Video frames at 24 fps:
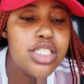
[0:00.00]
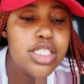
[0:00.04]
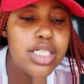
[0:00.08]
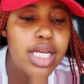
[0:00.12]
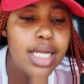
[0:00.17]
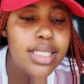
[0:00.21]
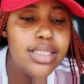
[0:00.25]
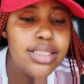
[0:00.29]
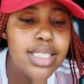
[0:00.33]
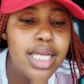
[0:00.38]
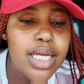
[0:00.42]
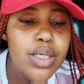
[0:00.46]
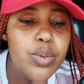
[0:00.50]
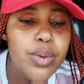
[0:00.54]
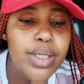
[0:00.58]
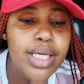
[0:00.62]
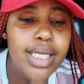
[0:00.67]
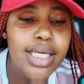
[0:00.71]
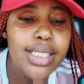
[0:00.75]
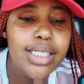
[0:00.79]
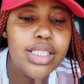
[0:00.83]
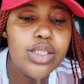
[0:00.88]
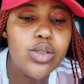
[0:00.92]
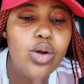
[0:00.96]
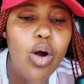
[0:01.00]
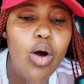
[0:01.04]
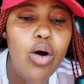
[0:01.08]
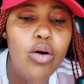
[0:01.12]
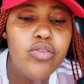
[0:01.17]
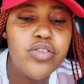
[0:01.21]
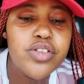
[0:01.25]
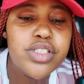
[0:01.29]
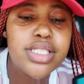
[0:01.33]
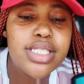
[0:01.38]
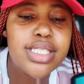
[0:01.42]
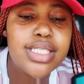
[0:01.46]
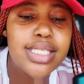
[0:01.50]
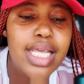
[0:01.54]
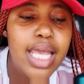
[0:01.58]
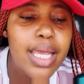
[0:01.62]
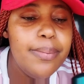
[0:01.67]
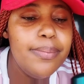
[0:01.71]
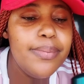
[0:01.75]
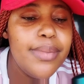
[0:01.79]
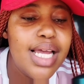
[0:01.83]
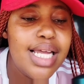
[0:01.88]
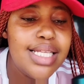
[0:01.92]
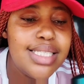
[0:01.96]
this gent and we hit it off at the
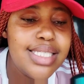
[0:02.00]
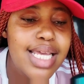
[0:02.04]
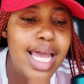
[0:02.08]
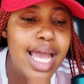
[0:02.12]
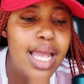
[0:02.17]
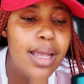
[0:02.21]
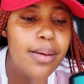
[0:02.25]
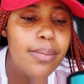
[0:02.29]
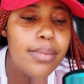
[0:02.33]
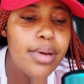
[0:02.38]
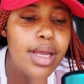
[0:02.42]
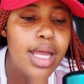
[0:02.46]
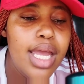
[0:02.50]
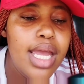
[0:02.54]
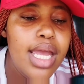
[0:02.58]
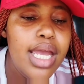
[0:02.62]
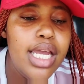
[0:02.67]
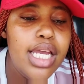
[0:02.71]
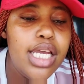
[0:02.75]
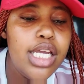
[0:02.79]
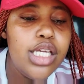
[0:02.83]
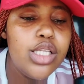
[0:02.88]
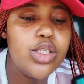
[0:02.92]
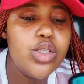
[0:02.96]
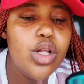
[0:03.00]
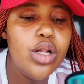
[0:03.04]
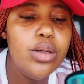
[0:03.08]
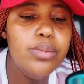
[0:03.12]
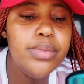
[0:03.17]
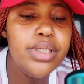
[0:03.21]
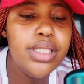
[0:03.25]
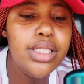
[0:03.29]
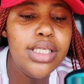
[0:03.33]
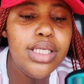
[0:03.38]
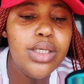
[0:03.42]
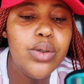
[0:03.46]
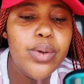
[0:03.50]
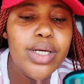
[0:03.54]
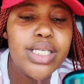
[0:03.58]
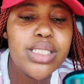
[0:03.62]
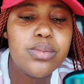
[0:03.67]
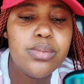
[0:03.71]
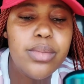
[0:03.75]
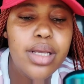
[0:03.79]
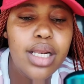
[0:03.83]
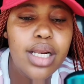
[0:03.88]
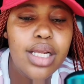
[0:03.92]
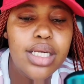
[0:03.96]
same time. He told me he
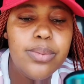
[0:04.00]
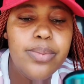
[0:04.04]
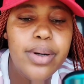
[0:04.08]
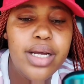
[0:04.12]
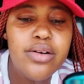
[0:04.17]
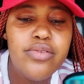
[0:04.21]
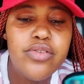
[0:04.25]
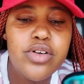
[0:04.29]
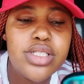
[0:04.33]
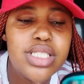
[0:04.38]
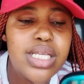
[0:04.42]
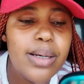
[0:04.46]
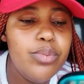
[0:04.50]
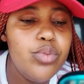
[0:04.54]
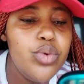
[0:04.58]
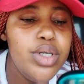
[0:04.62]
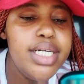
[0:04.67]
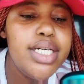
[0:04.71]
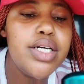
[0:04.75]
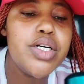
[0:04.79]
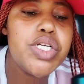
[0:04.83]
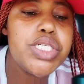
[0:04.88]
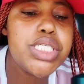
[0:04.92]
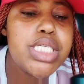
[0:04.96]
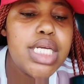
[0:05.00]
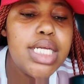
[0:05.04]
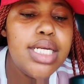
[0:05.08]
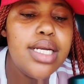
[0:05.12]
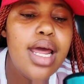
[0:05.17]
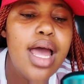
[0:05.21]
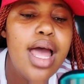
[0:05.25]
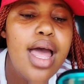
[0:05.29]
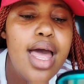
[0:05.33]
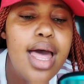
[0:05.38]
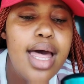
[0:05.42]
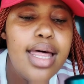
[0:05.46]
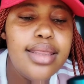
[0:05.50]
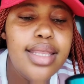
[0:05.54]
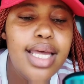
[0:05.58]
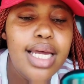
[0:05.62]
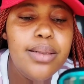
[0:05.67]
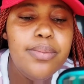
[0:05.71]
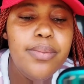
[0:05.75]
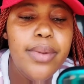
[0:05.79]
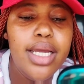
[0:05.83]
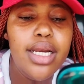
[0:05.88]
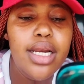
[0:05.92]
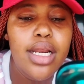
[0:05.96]
was married, but for some weird reason,
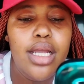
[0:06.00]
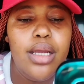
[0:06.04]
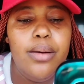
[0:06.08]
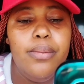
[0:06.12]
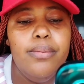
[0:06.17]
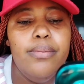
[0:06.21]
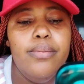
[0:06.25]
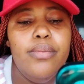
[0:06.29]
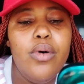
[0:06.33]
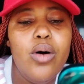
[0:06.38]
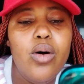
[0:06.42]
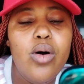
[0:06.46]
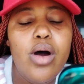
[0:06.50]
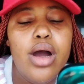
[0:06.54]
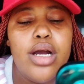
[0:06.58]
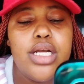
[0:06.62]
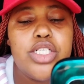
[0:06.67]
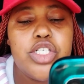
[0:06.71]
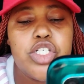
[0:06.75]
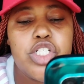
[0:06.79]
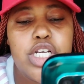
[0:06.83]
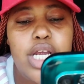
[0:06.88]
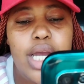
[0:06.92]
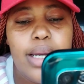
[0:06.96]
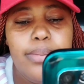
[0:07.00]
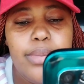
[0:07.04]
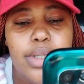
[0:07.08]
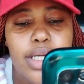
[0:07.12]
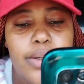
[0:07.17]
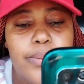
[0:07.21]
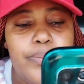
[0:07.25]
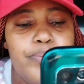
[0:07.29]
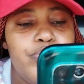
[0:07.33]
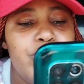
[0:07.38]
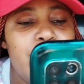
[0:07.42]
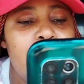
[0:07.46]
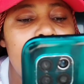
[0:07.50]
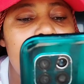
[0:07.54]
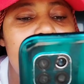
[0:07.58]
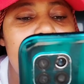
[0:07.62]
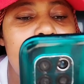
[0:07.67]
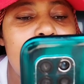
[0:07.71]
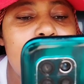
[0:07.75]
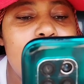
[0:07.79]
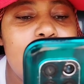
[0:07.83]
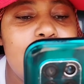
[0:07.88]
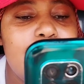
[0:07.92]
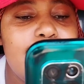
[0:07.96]
that made him more charming.
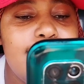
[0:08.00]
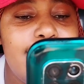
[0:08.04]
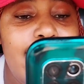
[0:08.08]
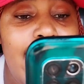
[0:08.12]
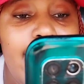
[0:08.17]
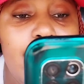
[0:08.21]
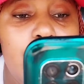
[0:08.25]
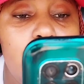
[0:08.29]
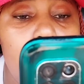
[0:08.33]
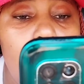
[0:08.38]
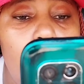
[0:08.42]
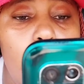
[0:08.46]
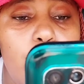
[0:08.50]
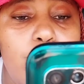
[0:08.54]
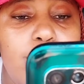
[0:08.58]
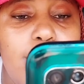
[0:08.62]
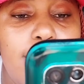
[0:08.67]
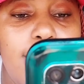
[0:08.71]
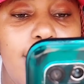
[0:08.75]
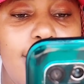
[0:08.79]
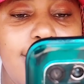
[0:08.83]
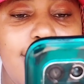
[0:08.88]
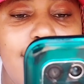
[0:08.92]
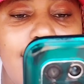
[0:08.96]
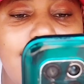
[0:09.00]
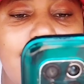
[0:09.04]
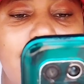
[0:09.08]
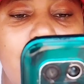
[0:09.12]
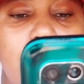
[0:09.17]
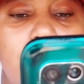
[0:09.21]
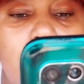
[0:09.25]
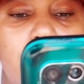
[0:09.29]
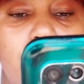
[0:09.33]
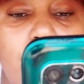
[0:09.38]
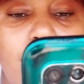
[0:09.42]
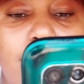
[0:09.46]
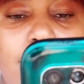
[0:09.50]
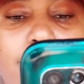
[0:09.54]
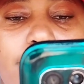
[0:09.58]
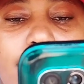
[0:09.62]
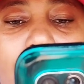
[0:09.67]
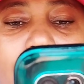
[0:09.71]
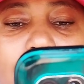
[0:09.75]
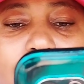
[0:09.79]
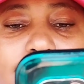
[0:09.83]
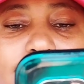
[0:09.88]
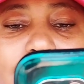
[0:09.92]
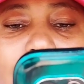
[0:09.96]
Side note, the gent is really
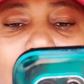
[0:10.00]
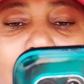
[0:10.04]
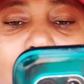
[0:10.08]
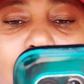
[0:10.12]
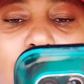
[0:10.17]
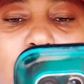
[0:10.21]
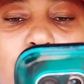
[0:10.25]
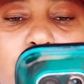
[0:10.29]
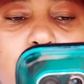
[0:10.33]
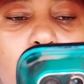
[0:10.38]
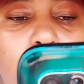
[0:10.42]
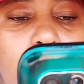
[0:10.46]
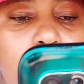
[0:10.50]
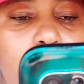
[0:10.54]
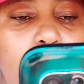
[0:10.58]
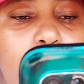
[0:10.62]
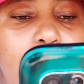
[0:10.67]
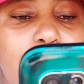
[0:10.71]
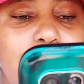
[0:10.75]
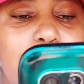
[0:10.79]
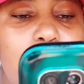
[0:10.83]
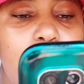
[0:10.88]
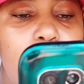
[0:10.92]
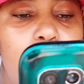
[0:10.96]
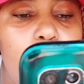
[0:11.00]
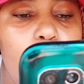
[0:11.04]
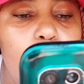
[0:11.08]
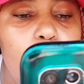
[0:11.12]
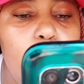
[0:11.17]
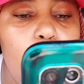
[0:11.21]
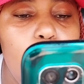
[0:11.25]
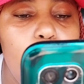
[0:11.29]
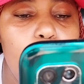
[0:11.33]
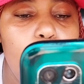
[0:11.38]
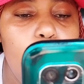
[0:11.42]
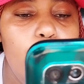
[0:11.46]
moneyed and I saw him as a